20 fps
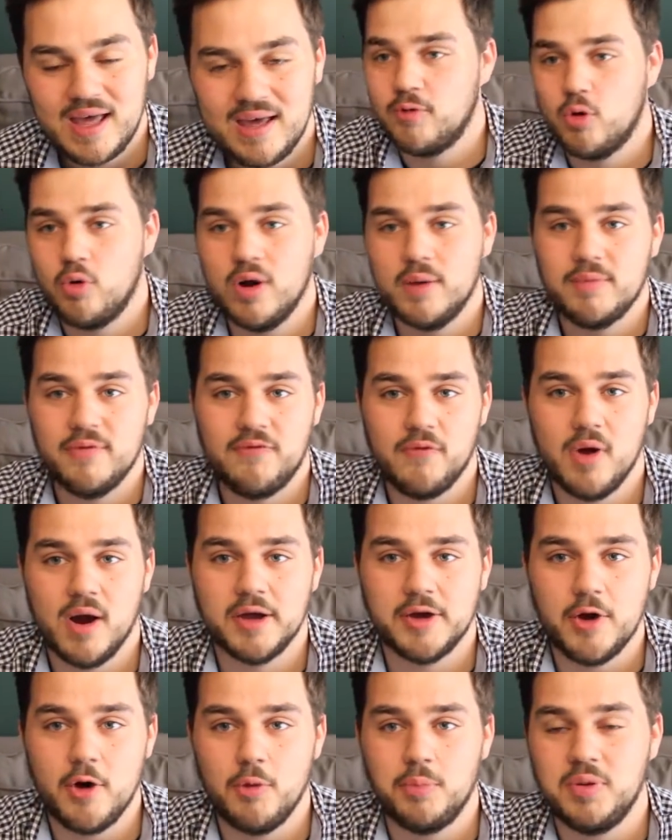Quick before
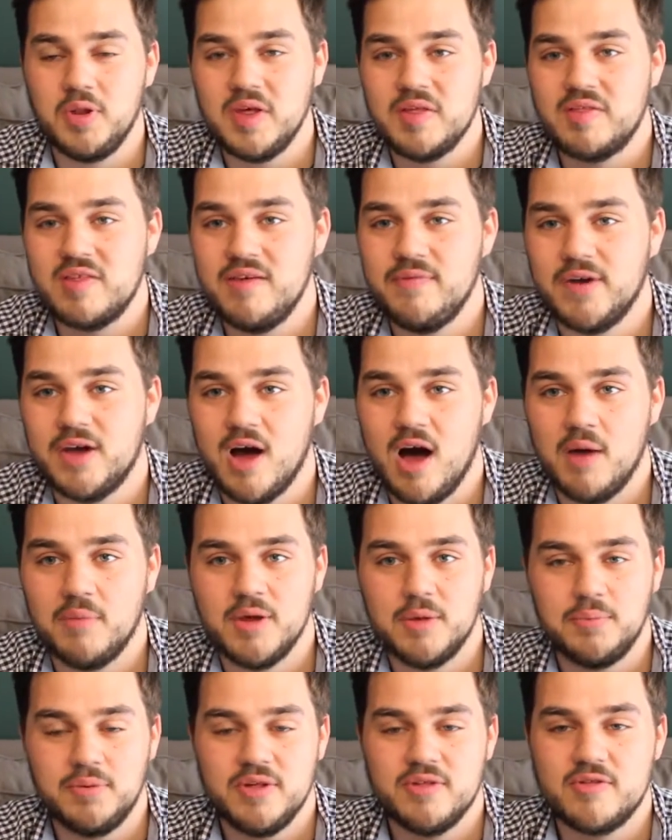I go, please leave a
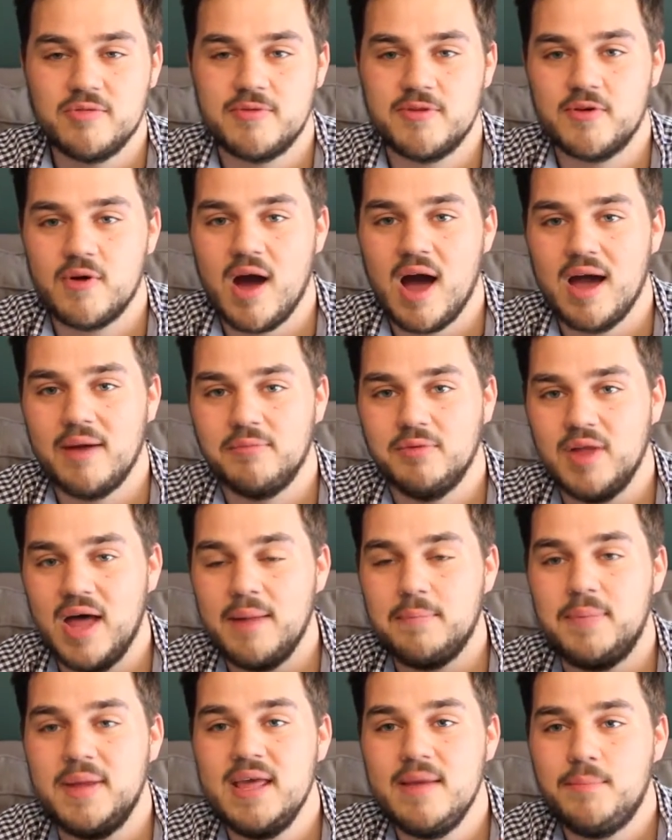comment, please subscribe,
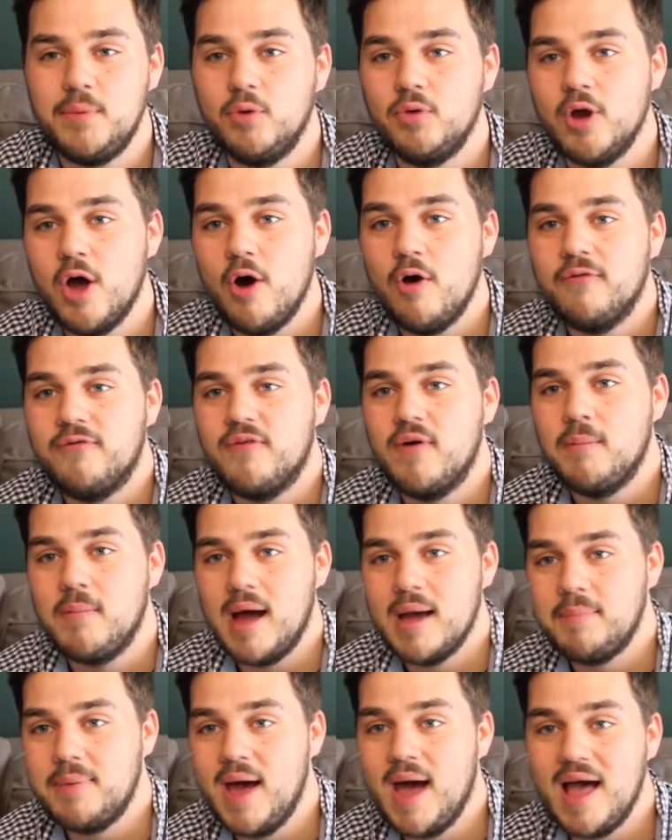let people know from
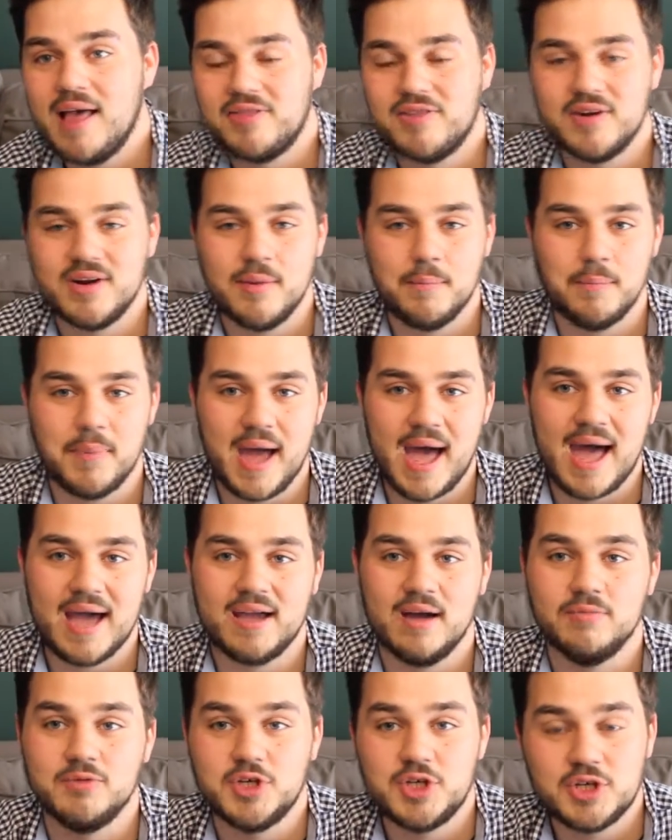my past that I'm
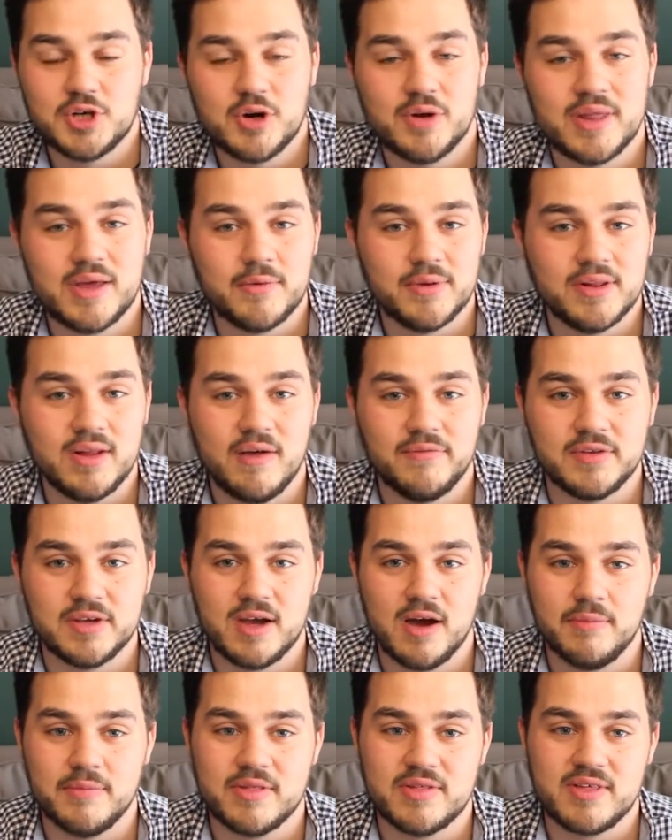back. I'm sure they would love to
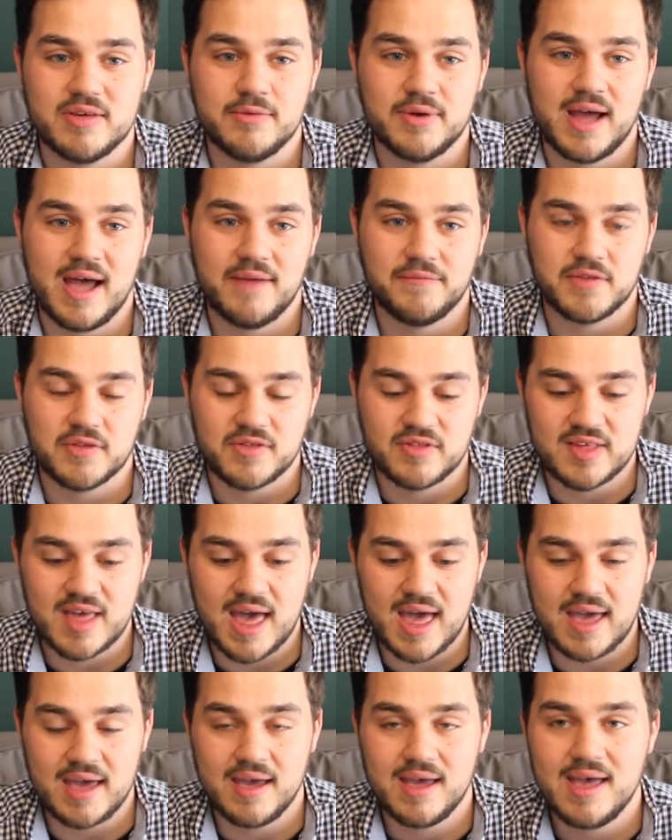come and see what I have to
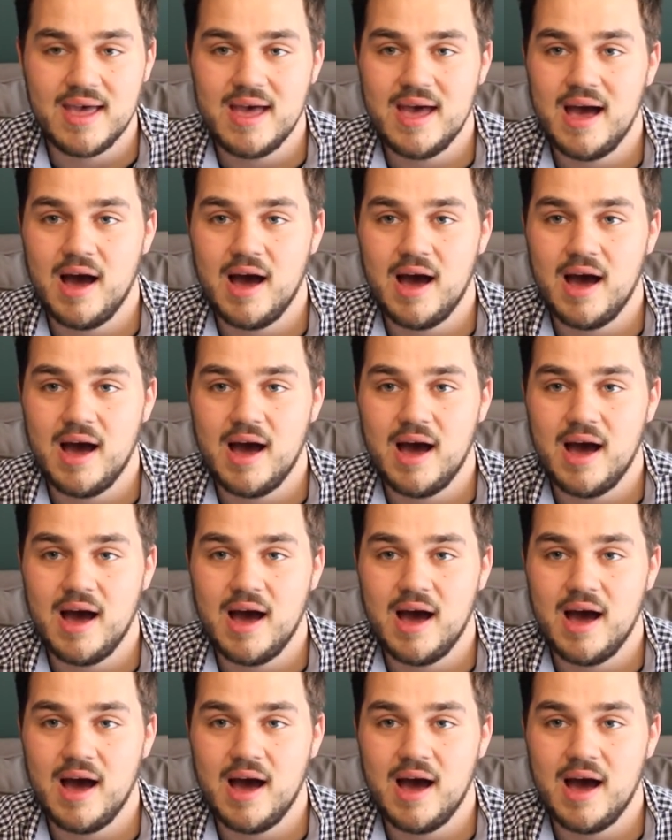say.